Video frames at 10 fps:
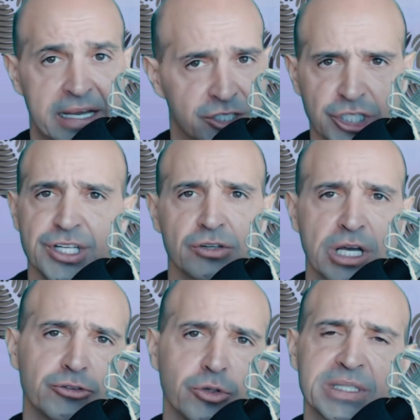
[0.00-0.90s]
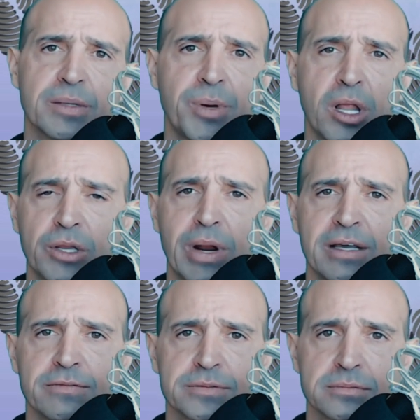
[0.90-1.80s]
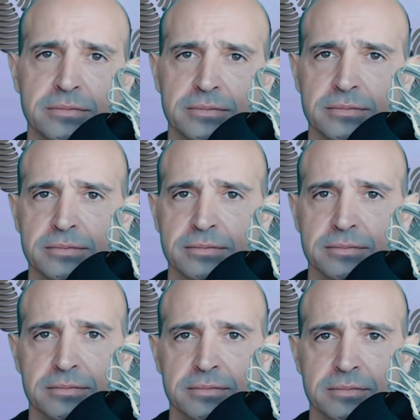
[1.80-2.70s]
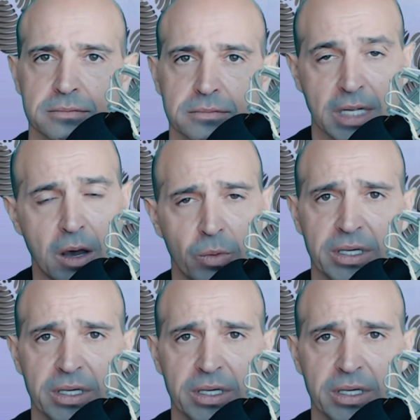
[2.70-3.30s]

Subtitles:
She knows how to beat the polygraph. I will